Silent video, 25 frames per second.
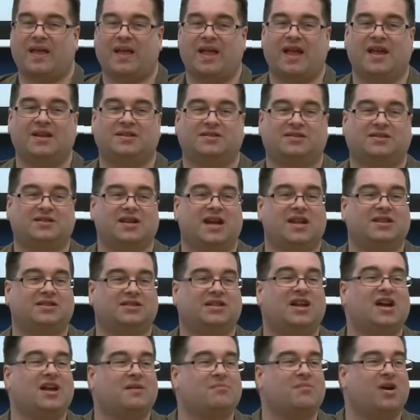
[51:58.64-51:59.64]
It's
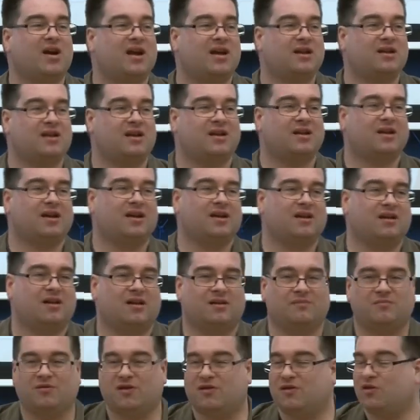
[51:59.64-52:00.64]
like
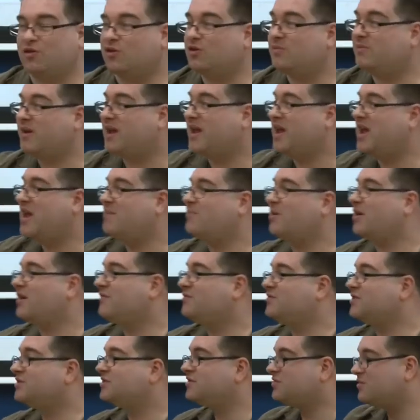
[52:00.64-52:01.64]
I'm going on a bit here, but
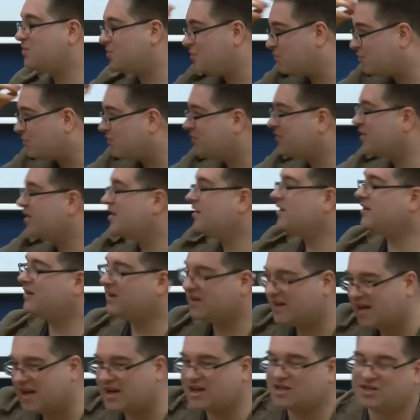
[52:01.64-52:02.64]
I've just thought of an
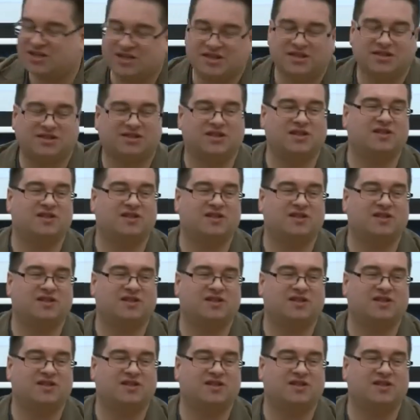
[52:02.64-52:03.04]
analogy that's